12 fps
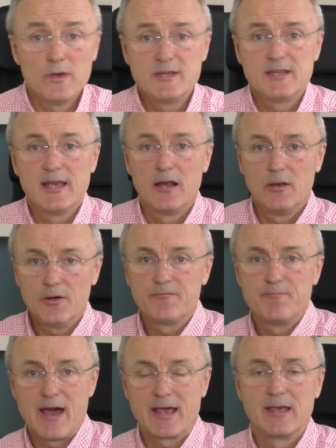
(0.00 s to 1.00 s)
We see a lot
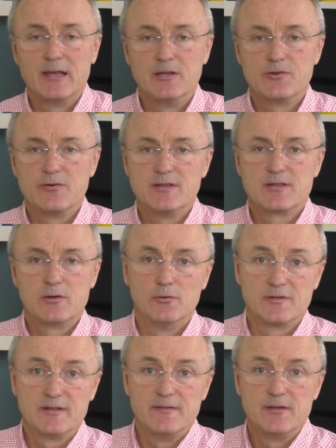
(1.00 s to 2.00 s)
of back injuries
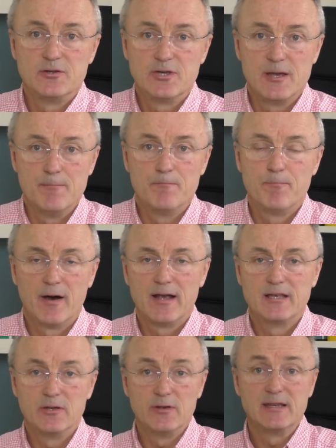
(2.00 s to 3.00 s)
caused in the gym
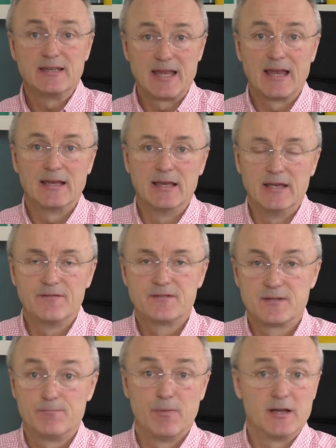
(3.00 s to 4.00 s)
by doing
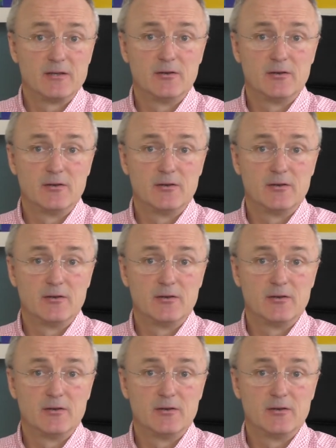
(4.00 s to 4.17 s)
deadlifts